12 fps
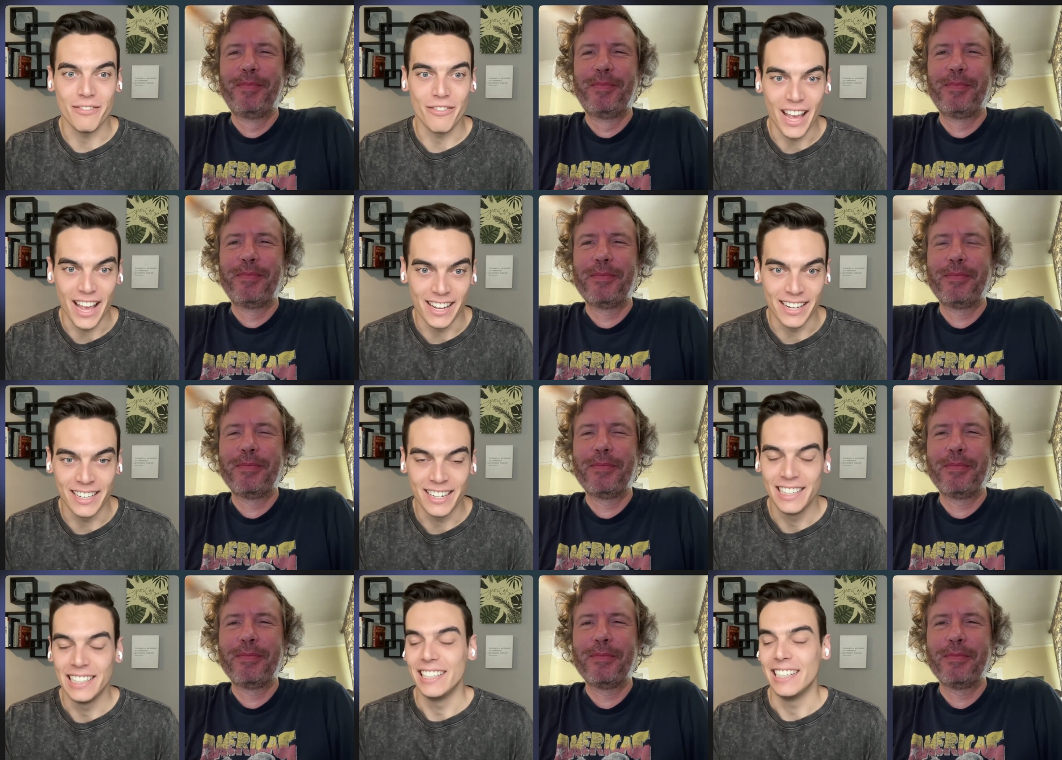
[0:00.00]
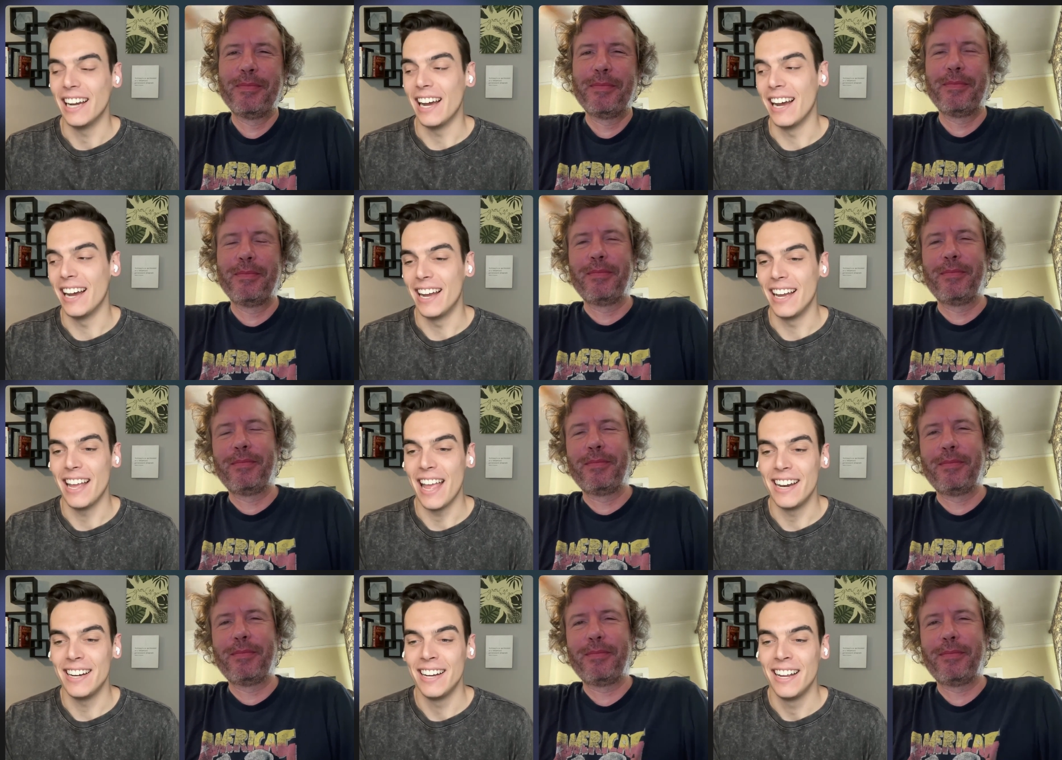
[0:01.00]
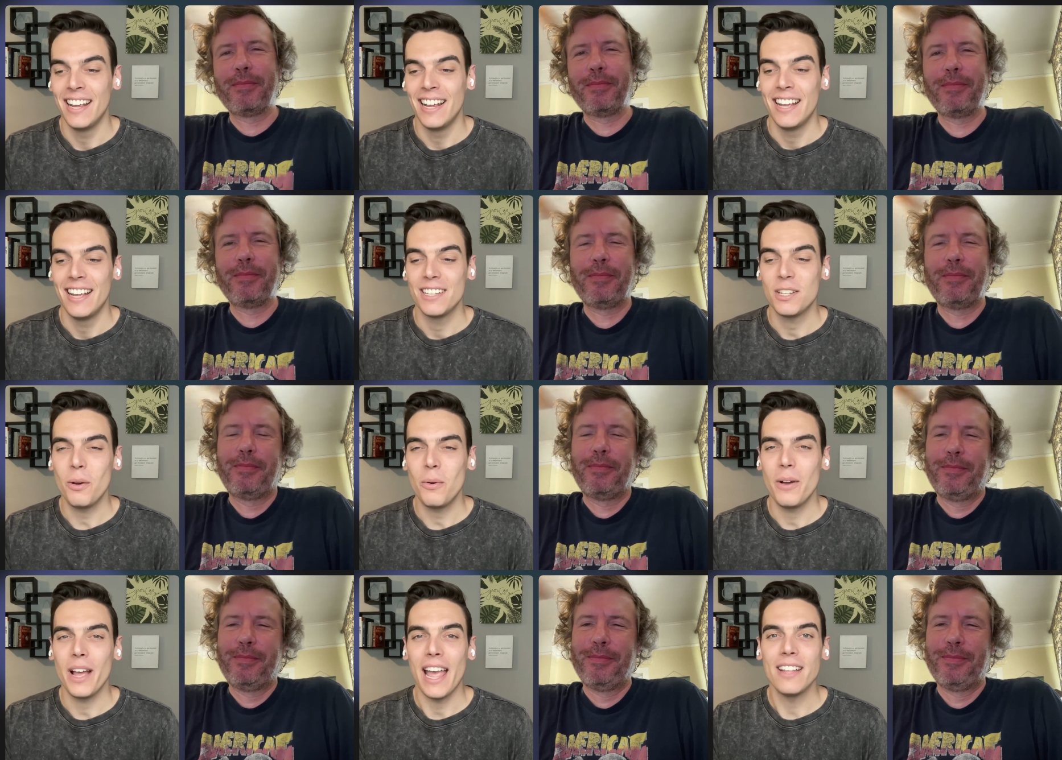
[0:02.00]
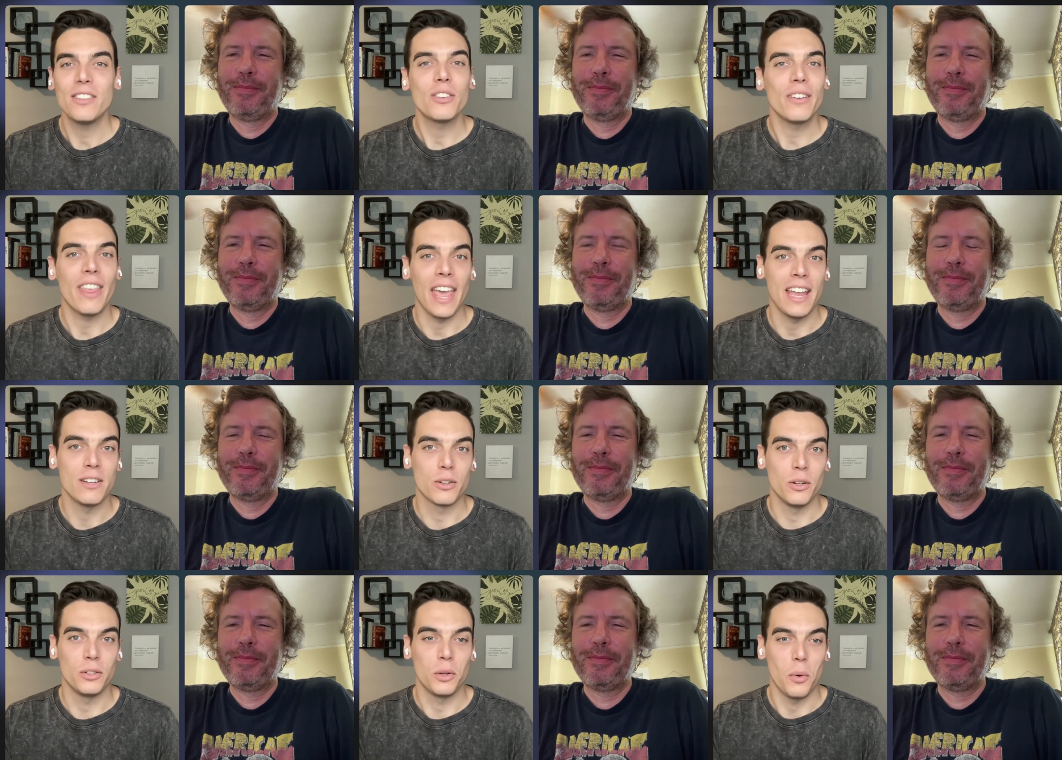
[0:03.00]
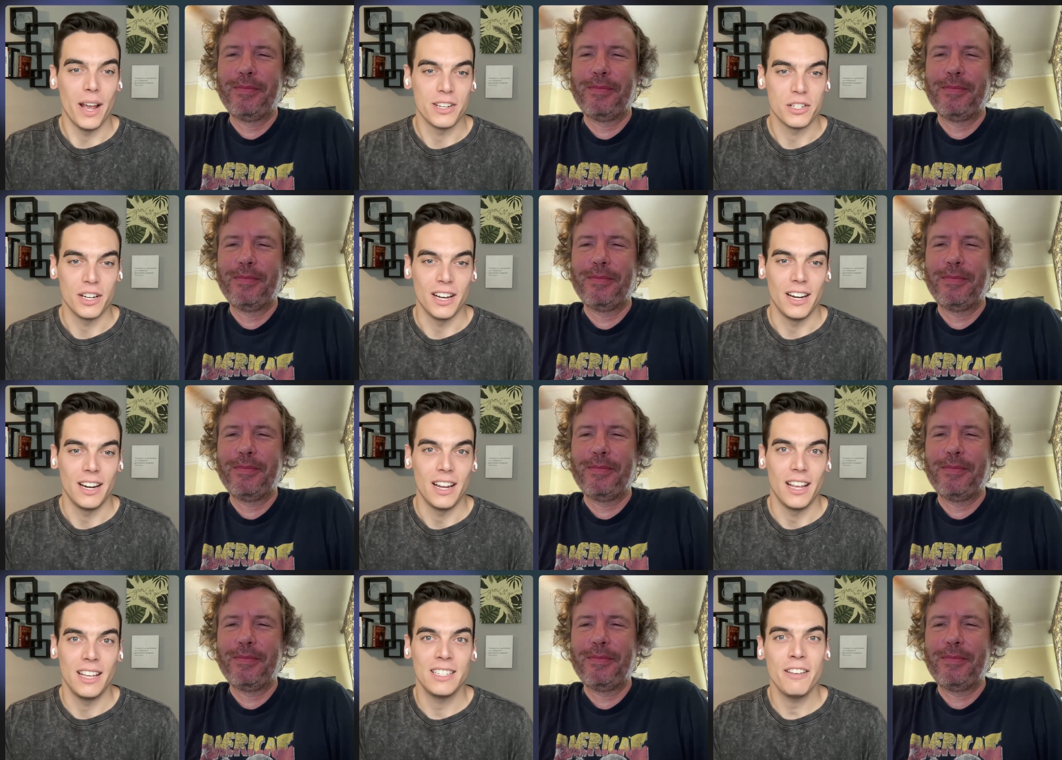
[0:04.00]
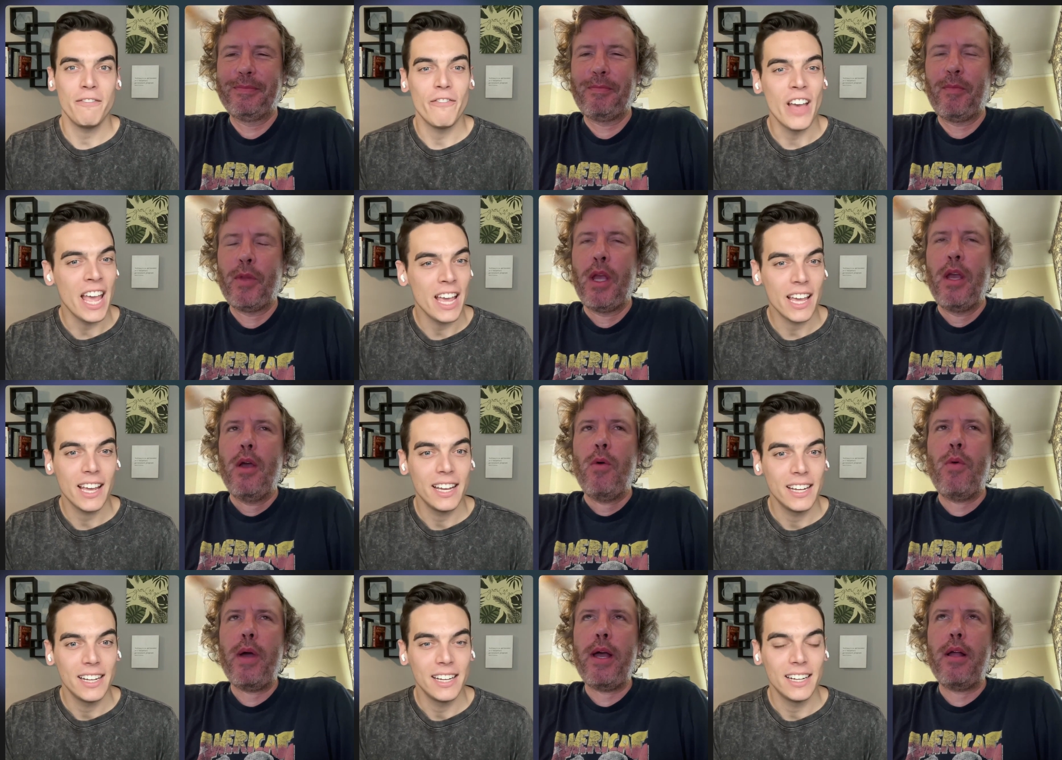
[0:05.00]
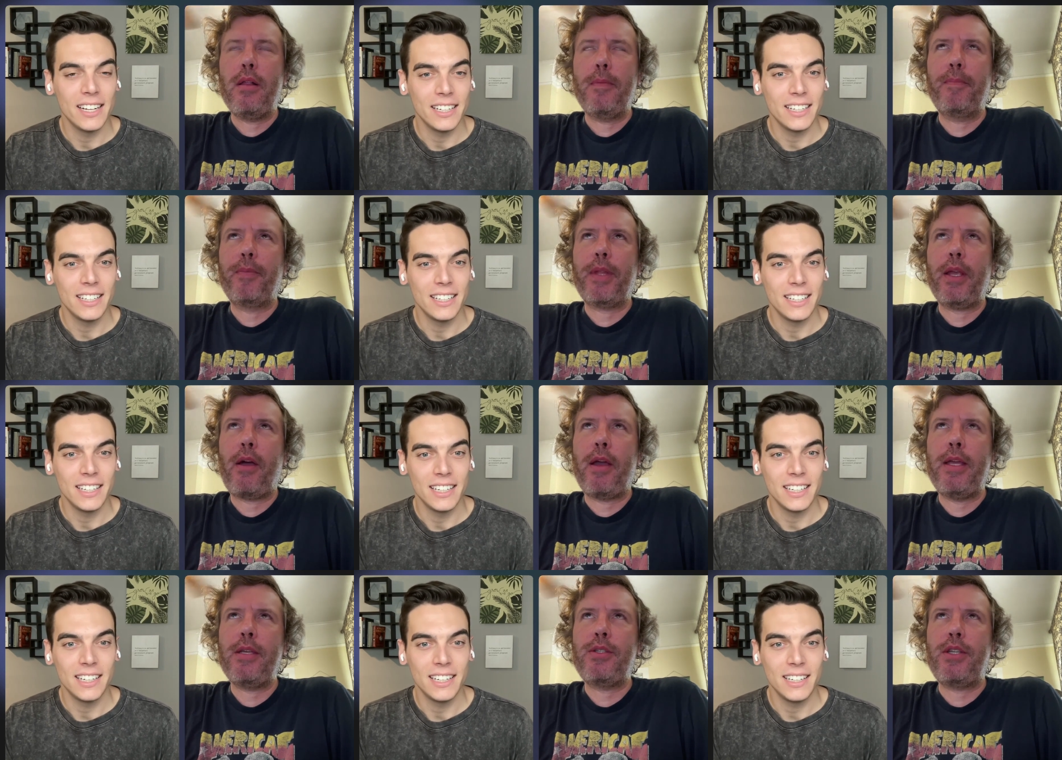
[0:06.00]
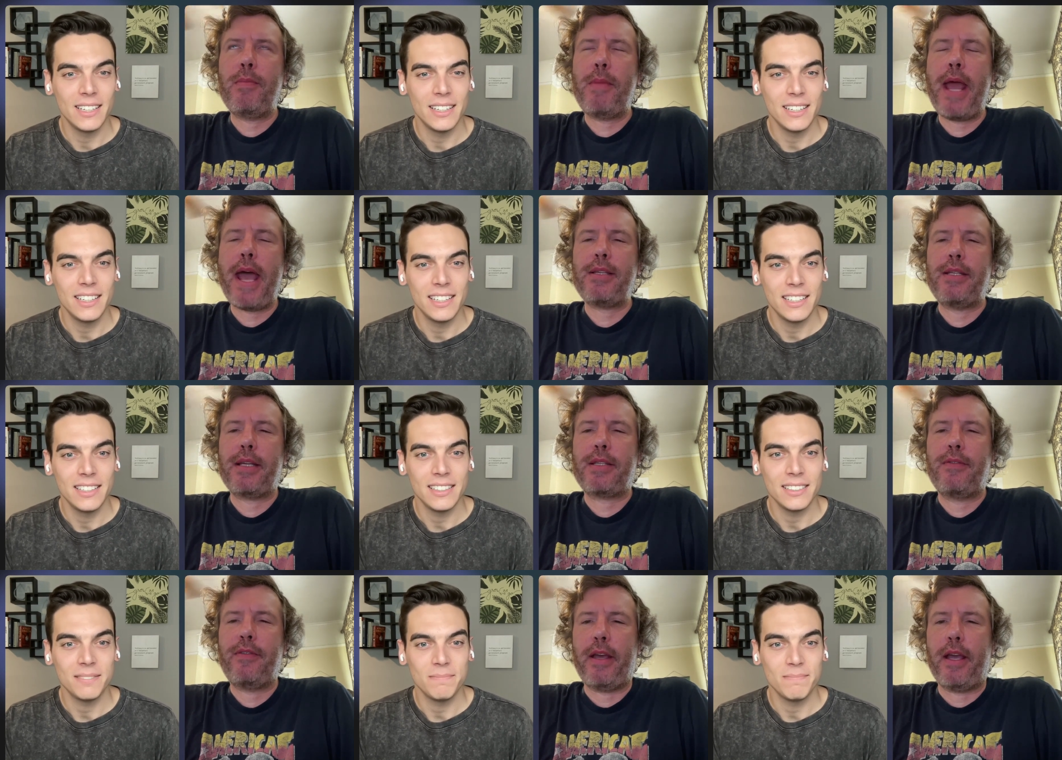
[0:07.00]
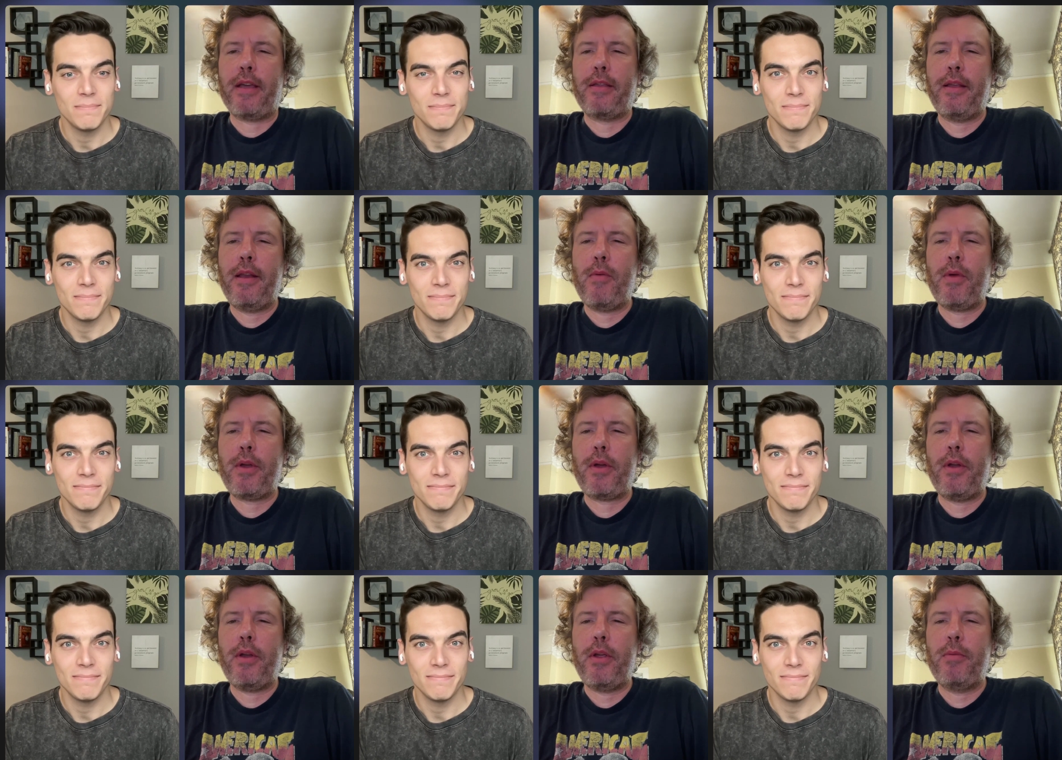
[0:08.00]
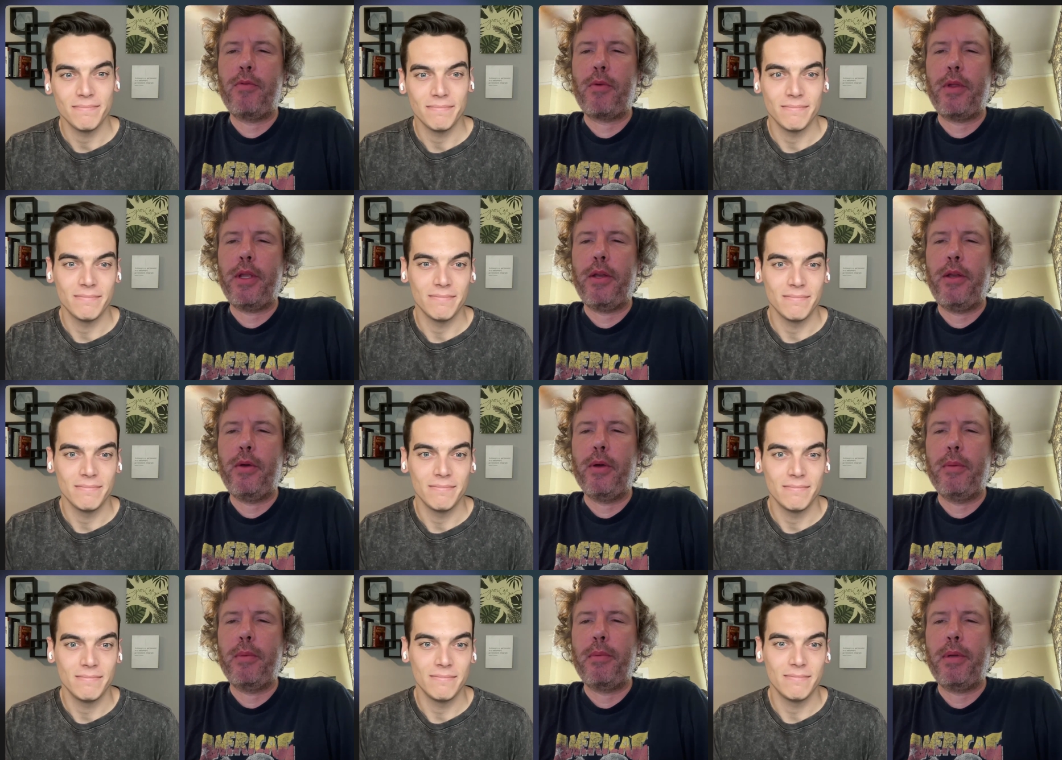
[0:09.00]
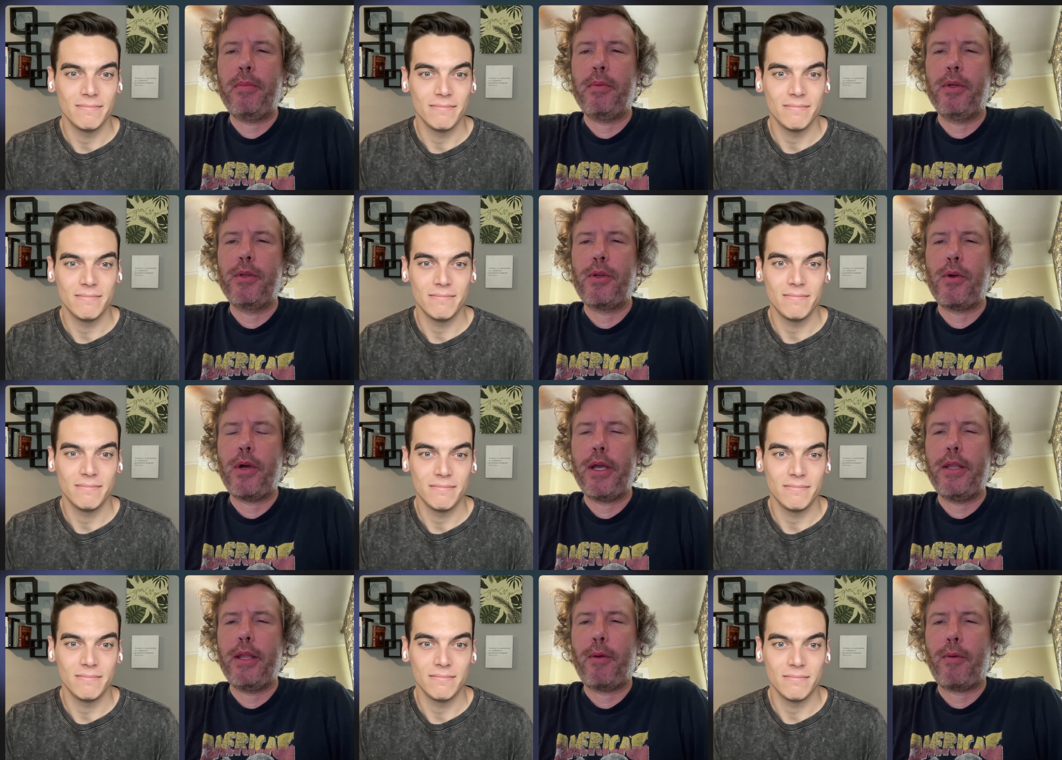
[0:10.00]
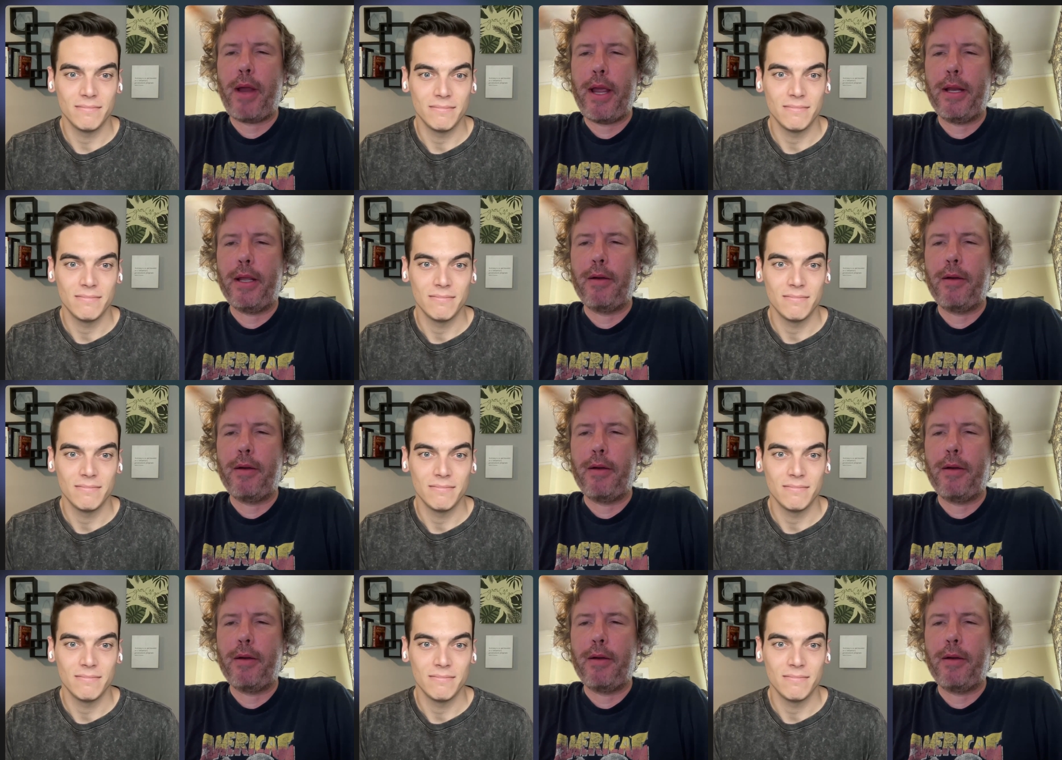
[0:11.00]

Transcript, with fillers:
Speaker 1: fan. Uh, and so answer the age old question is it fake?
Speaker 2: Well, is gymnastics fake? They know what they're going to do before they do it, but people enjoy it and they rate it,